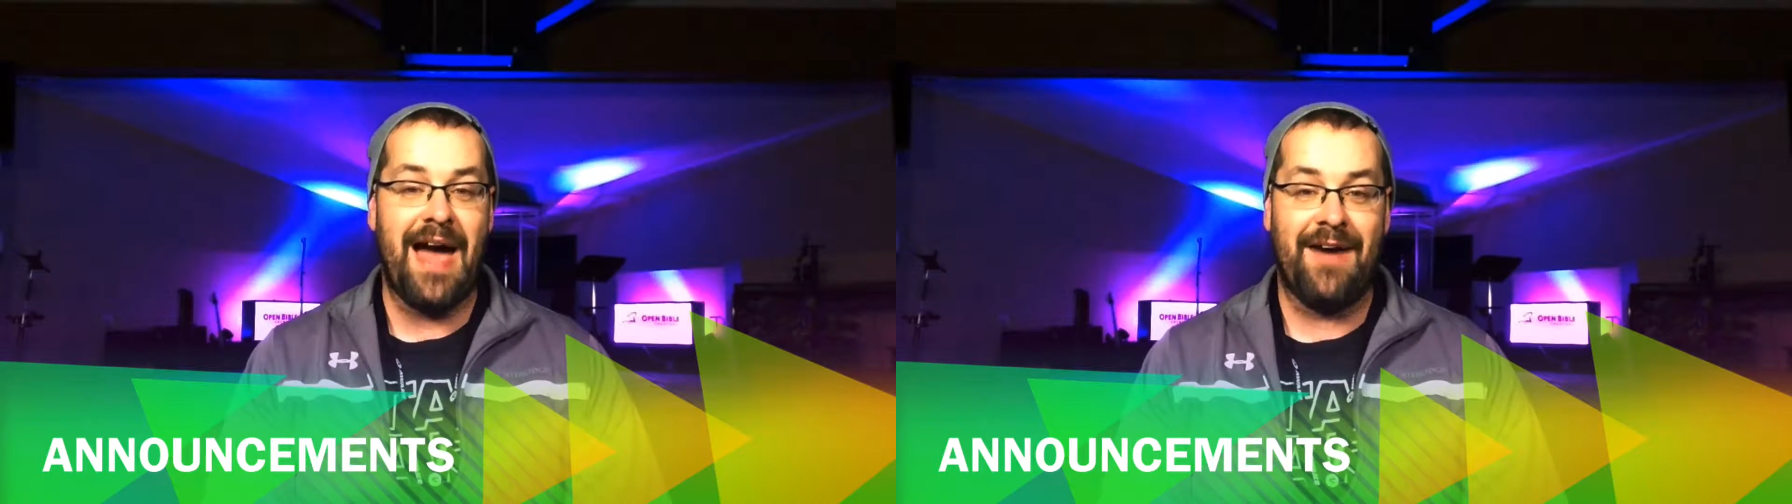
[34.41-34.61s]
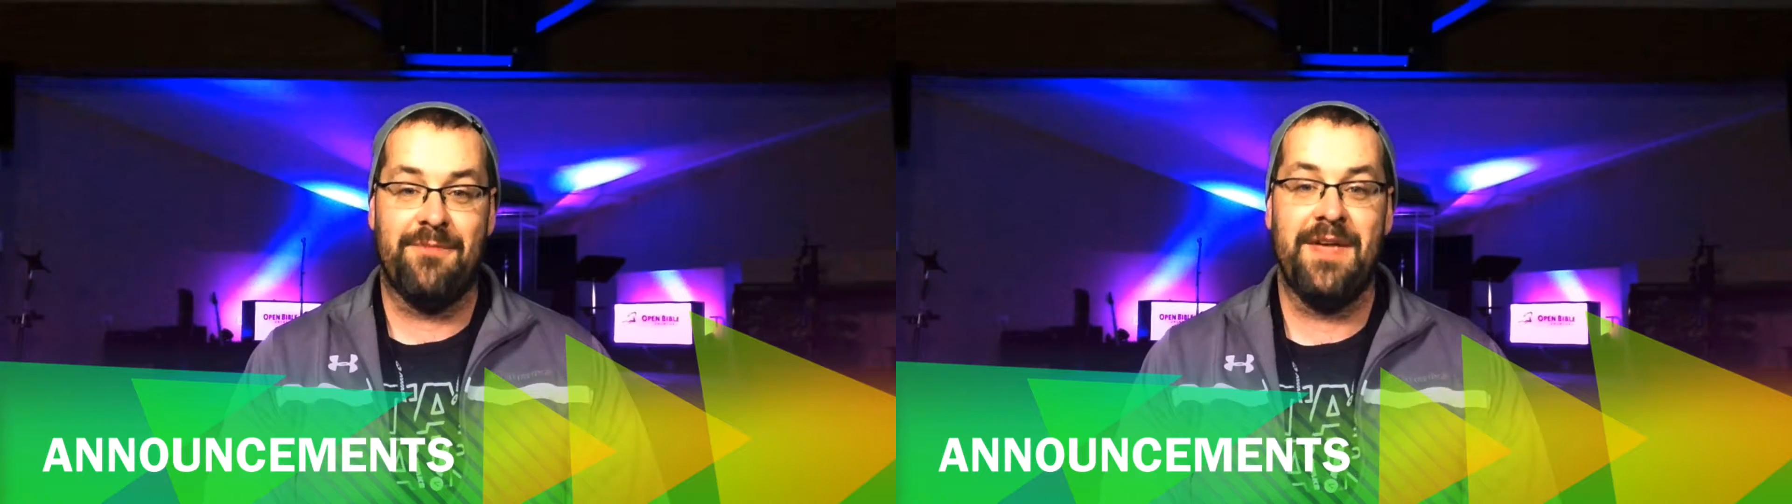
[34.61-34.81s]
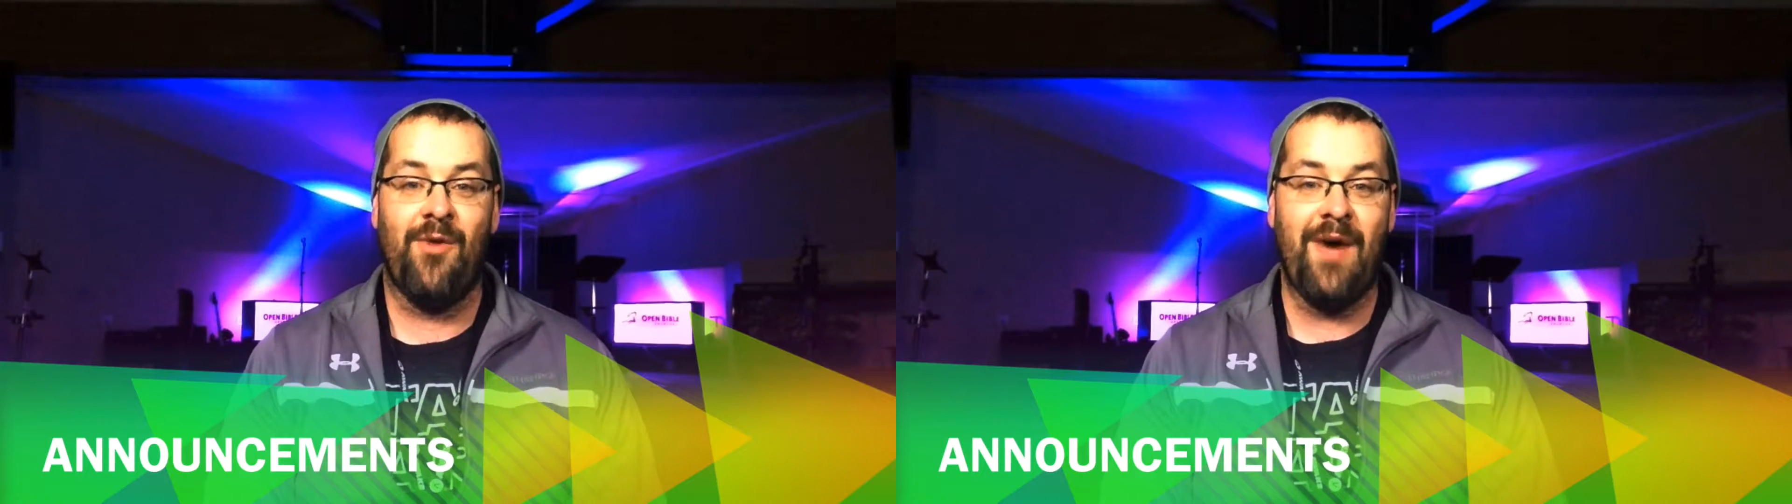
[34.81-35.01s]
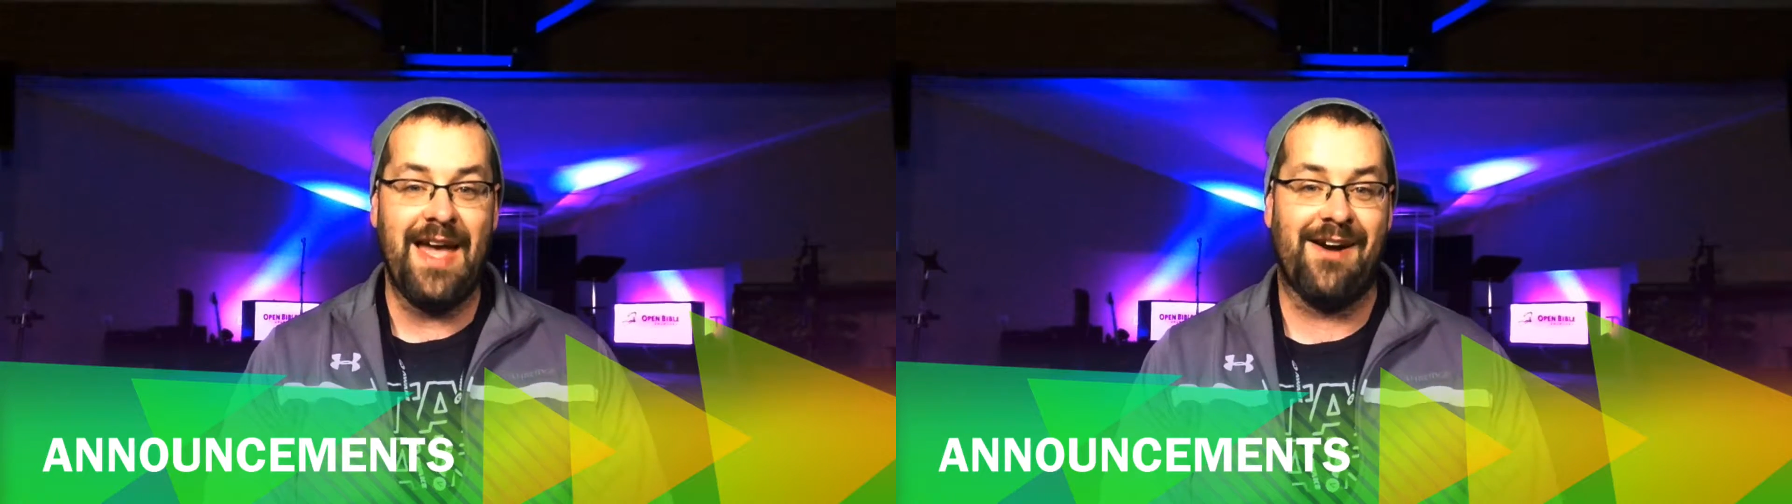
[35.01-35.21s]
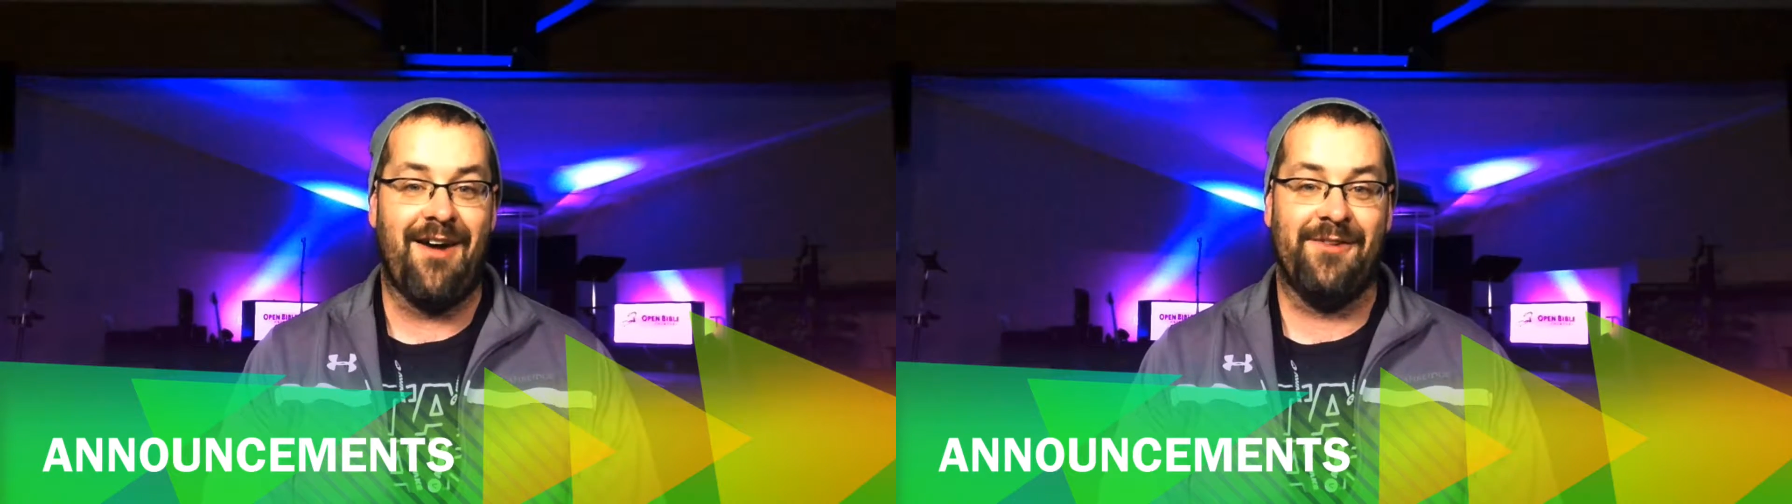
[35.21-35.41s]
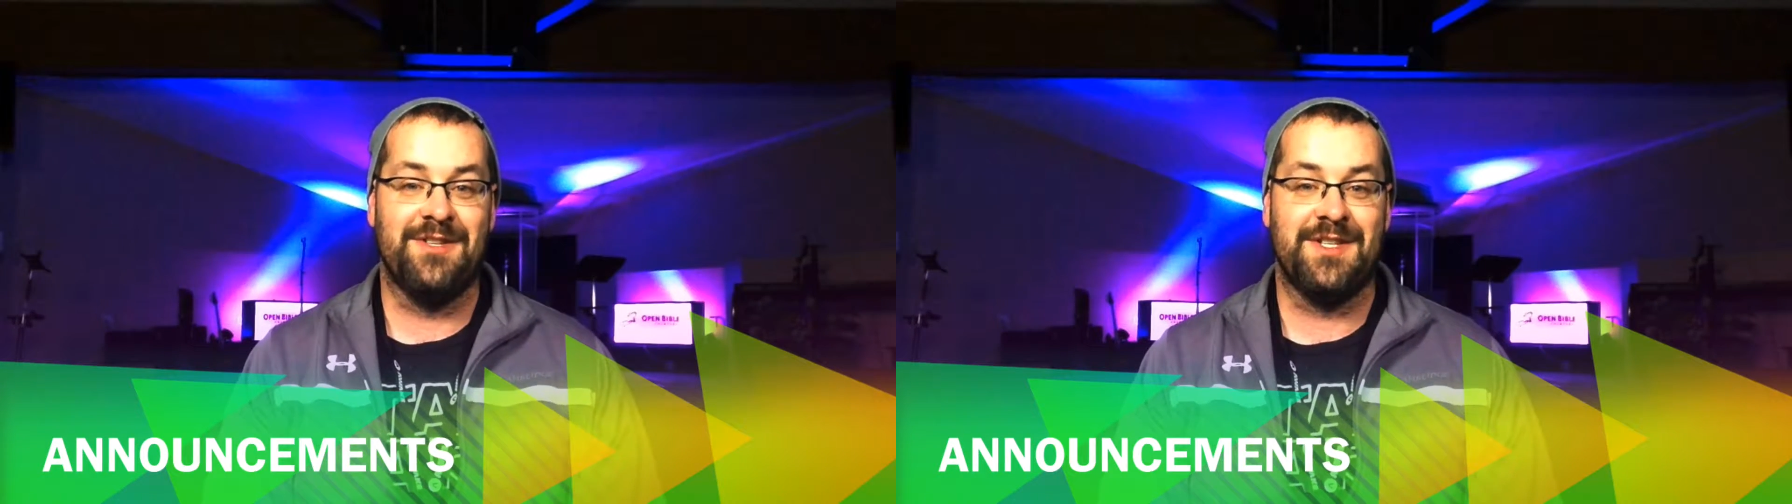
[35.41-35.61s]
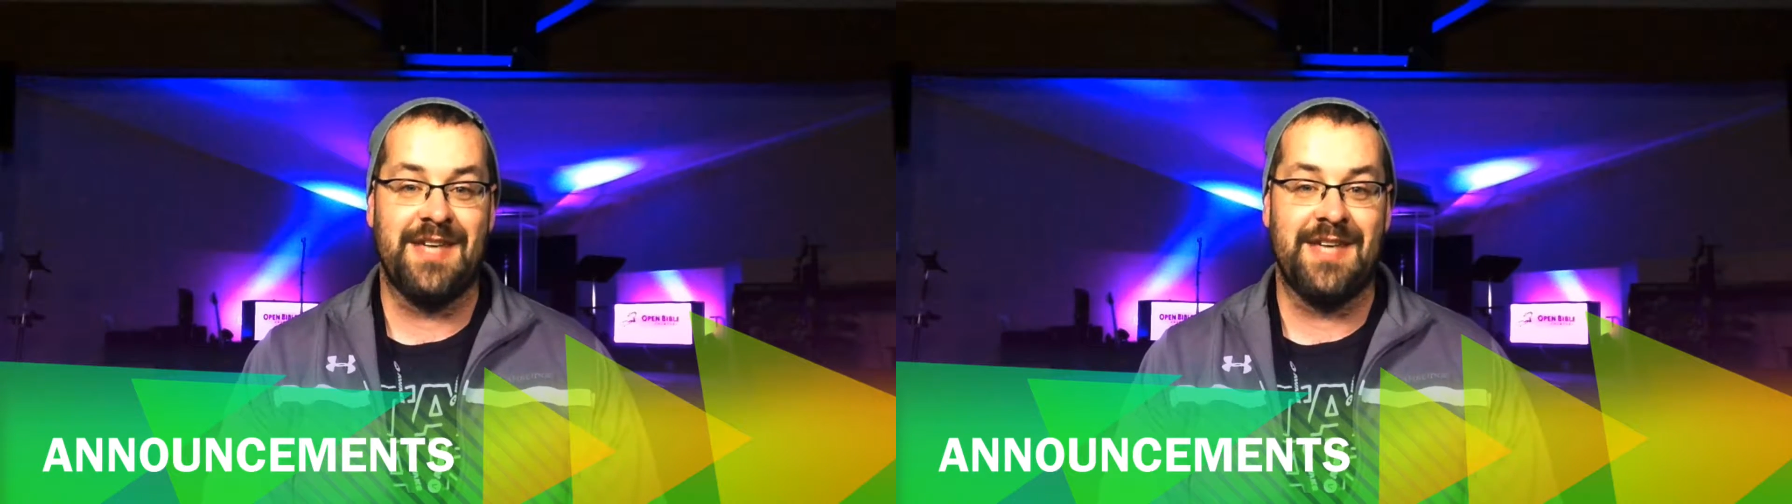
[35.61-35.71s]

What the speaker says: back from the Awake conference.